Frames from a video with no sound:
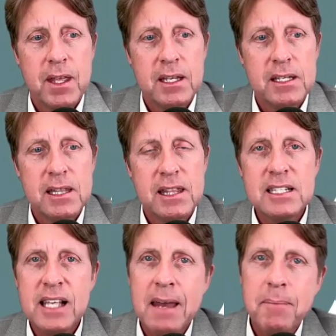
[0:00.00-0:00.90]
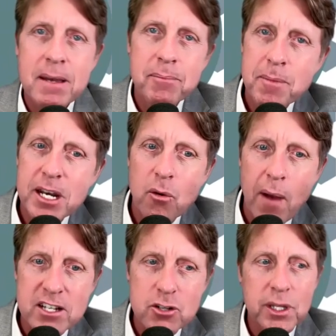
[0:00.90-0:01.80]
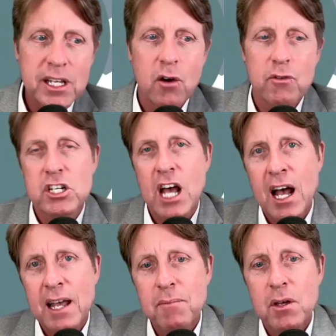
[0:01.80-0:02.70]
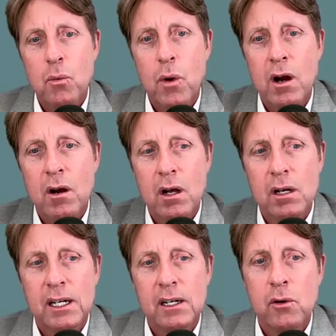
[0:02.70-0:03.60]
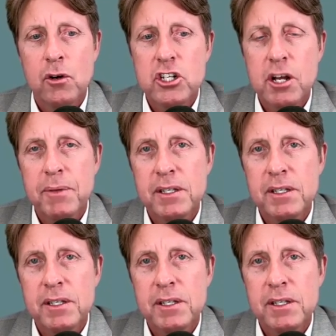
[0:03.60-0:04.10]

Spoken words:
This can be implemented gradually over time, where ownership